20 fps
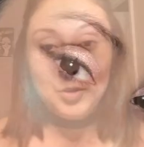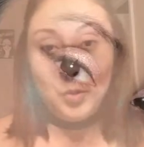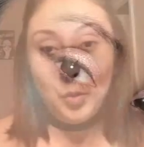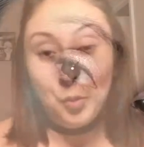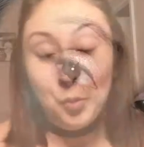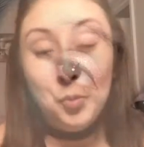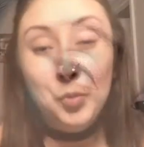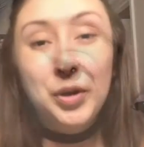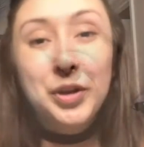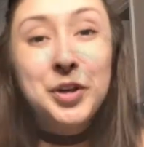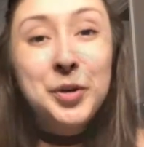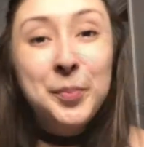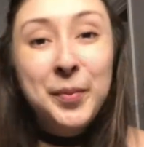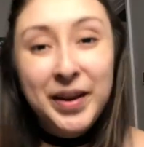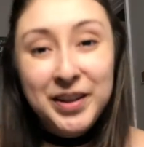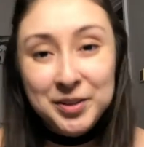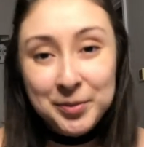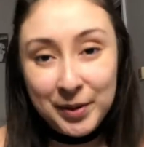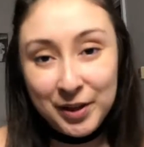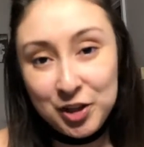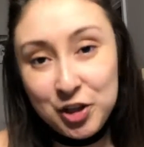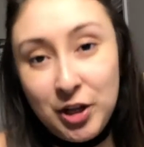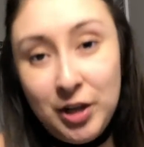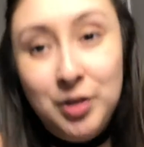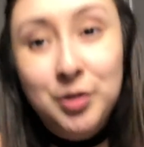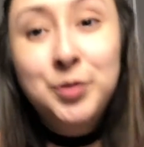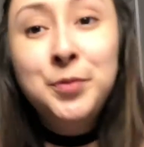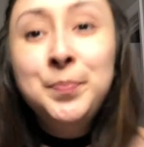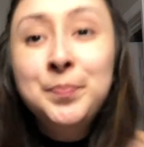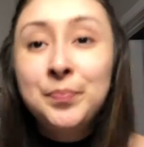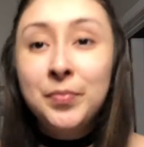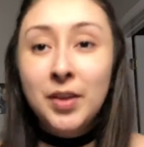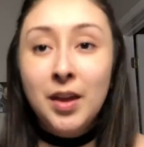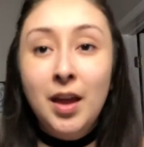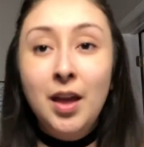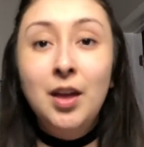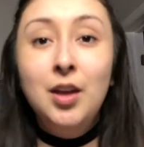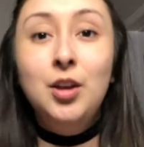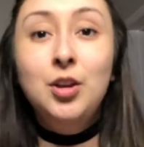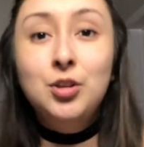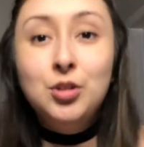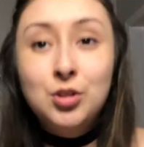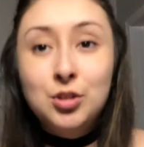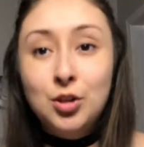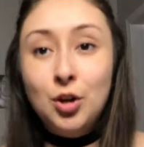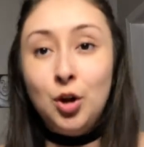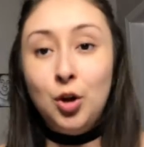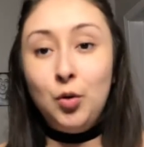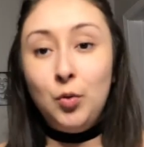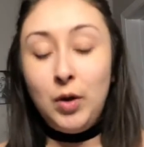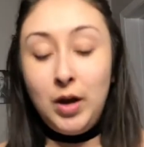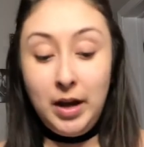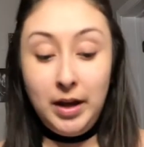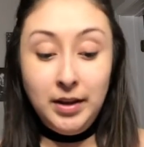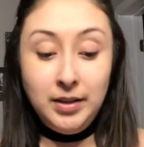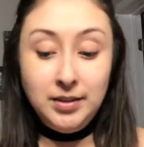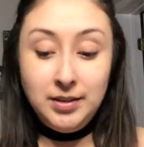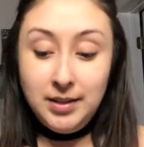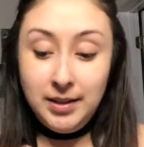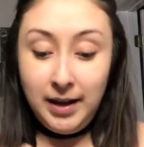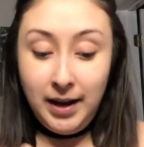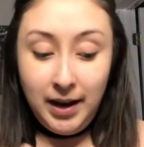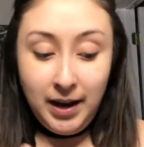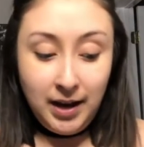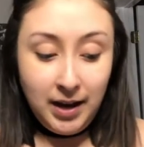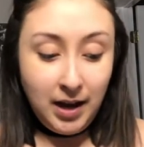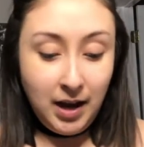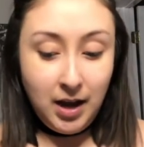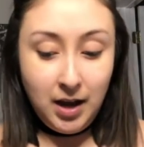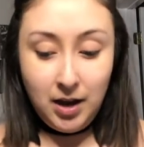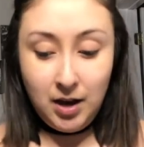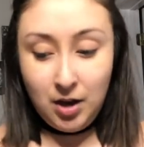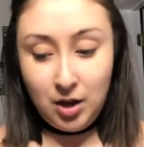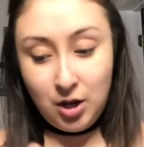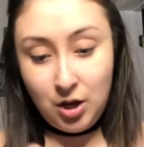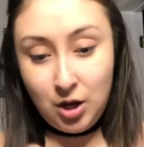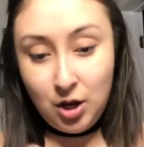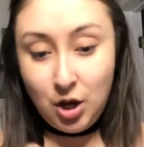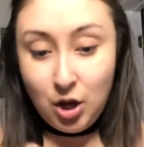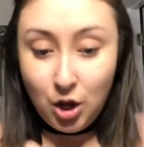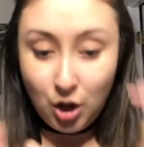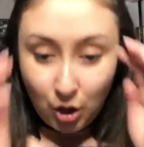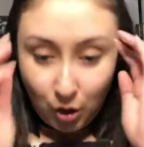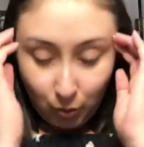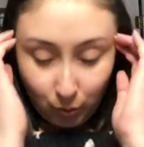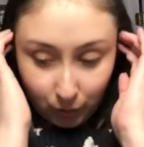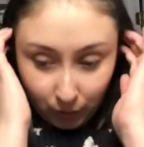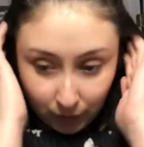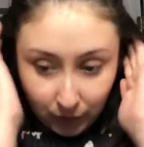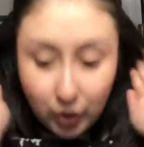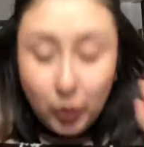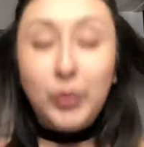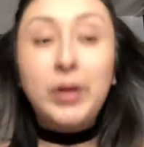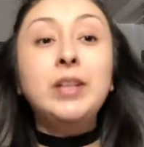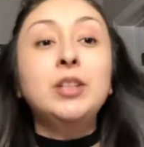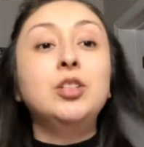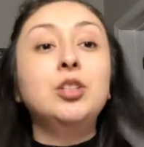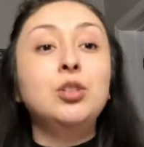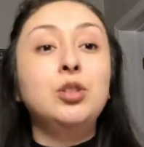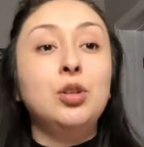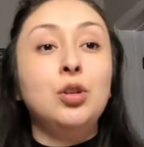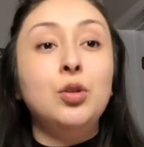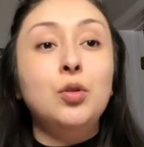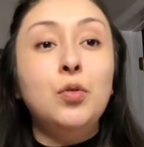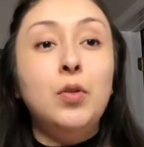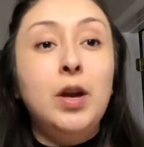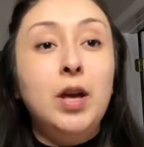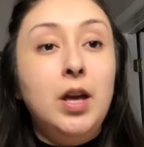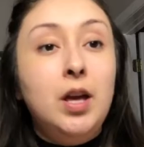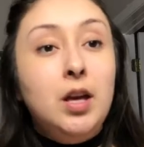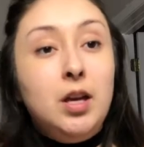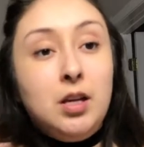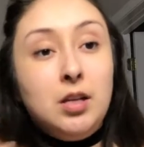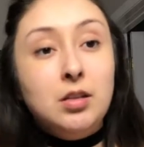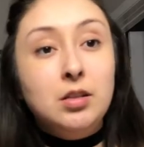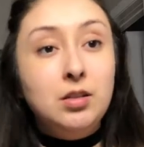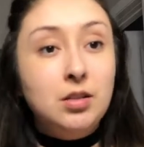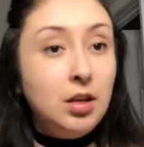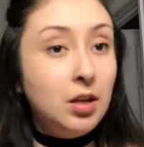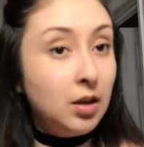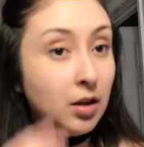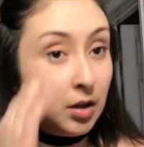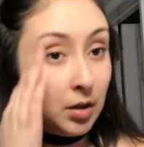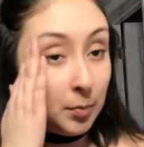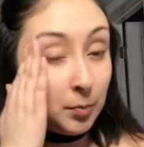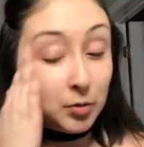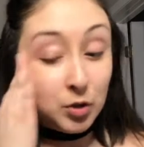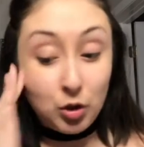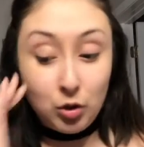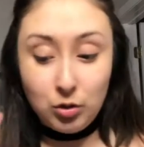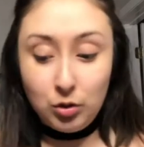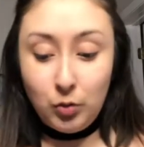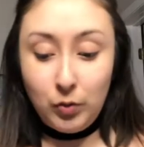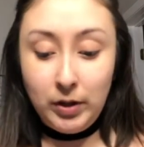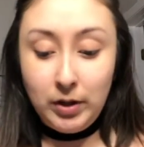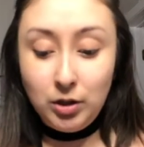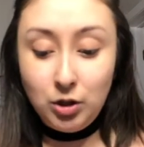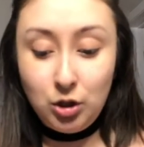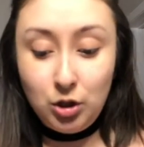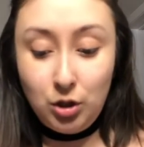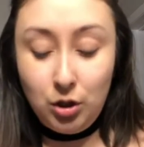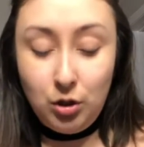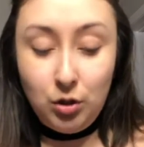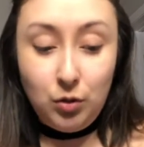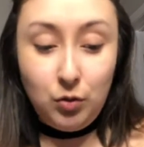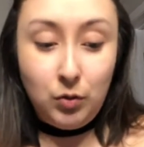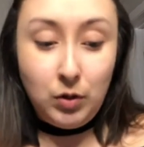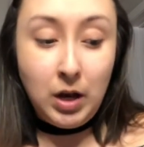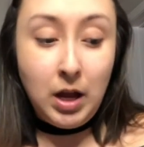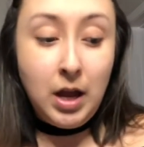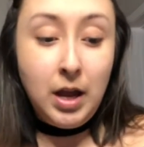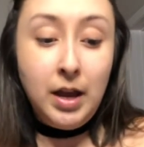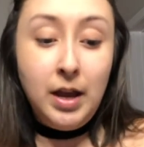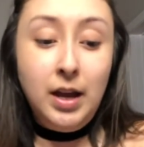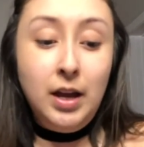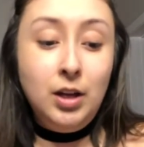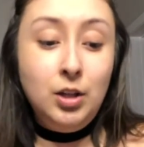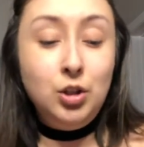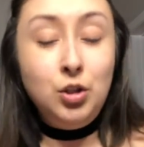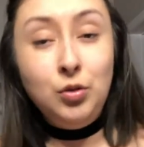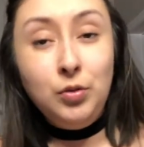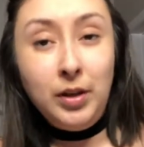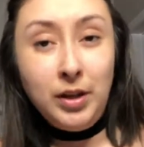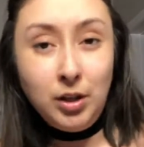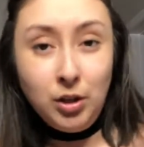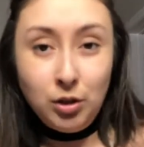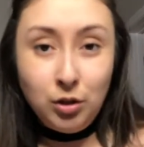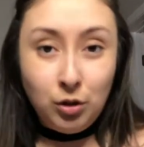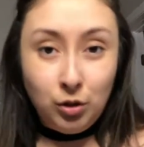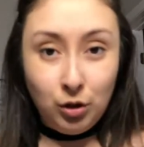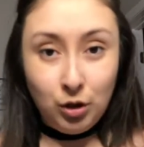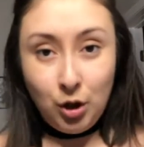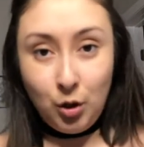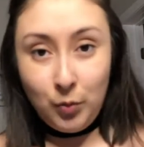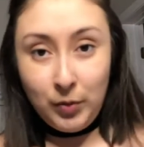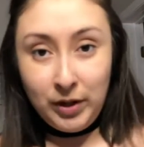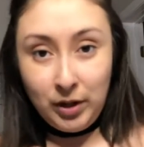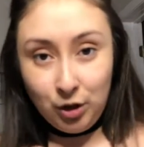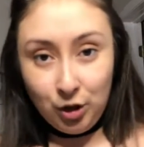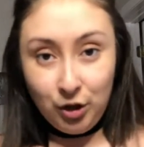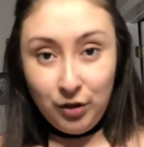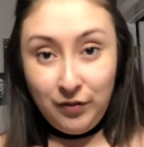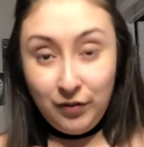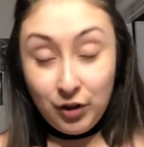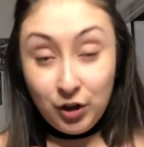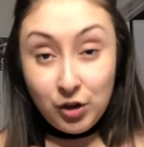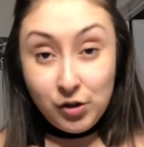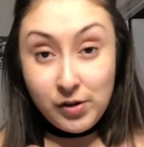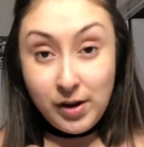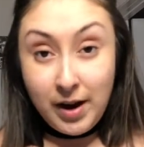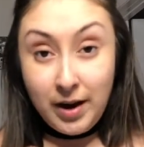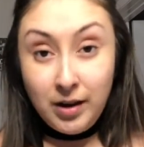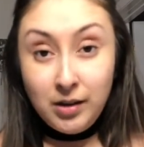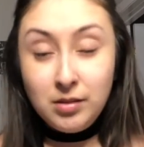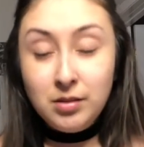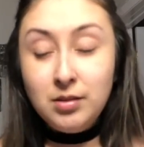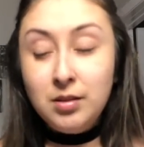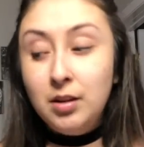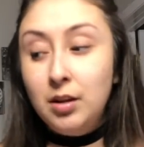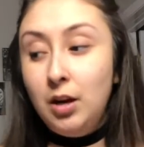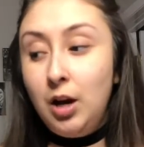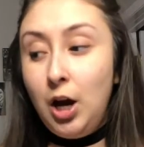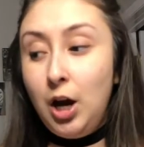guys, welcome back to my channel. So today what we're going to do is just going to do like a glowy look for you guys.